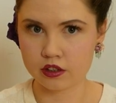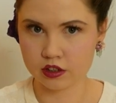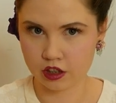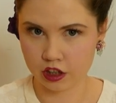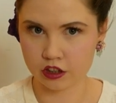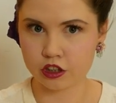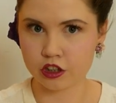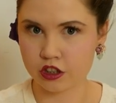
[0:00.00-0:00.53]

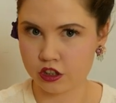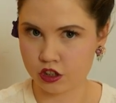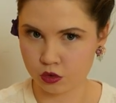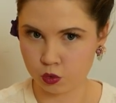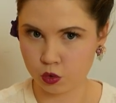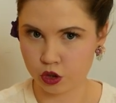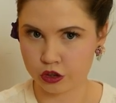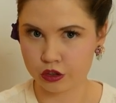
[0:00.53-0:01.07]
touches the
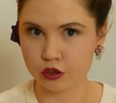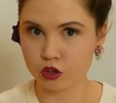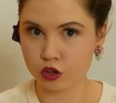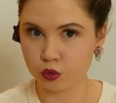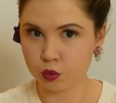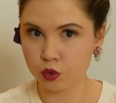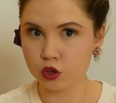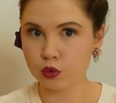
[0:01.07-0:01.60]

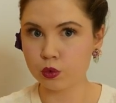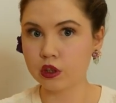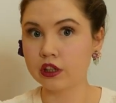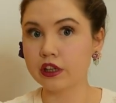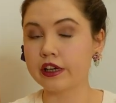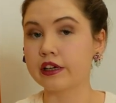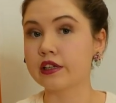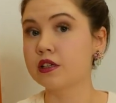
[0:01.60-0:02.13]
wood
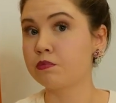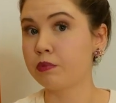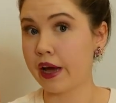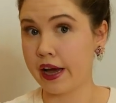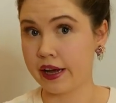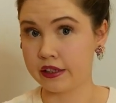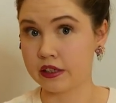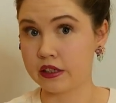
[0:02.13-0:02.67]
will
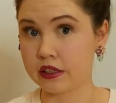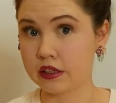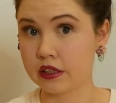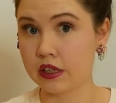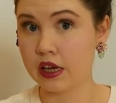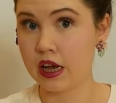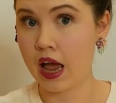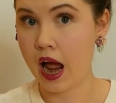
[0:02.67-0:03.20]
expand.
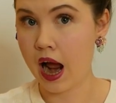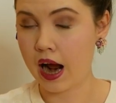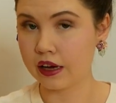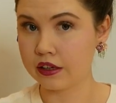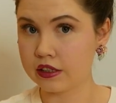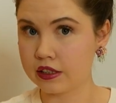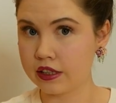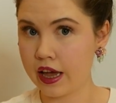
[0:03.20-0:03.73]

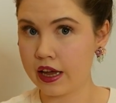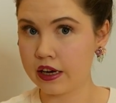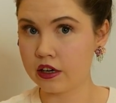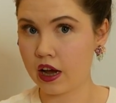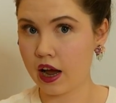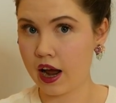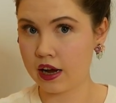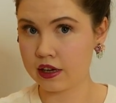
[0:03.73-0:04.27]
And
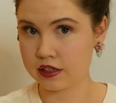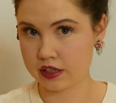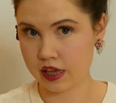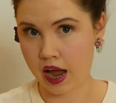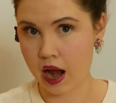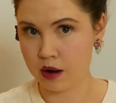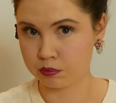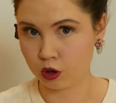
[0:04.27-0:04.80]
then as the
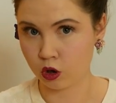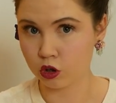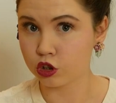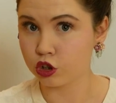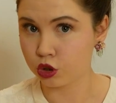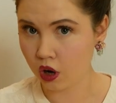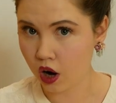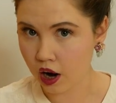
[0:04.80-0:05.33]
hat
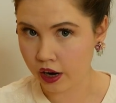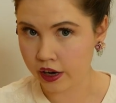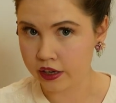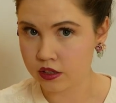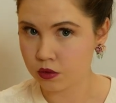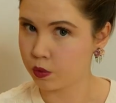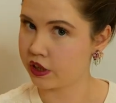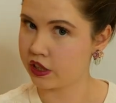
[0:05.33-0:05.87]
block
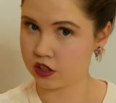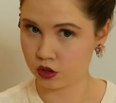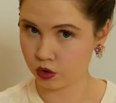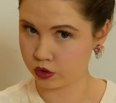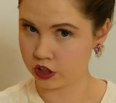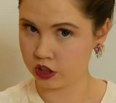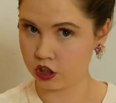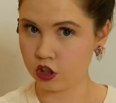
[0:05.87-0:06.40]
dries, when it's
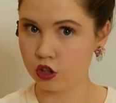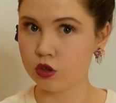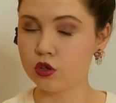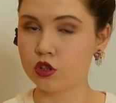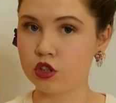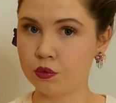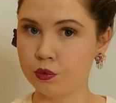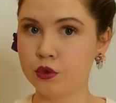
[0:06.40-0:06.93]
not in
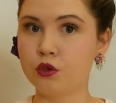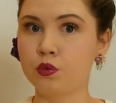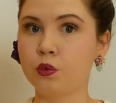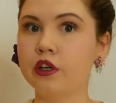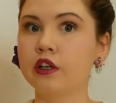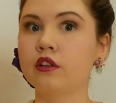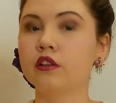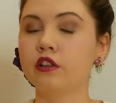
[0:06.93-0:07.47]
use, the wood will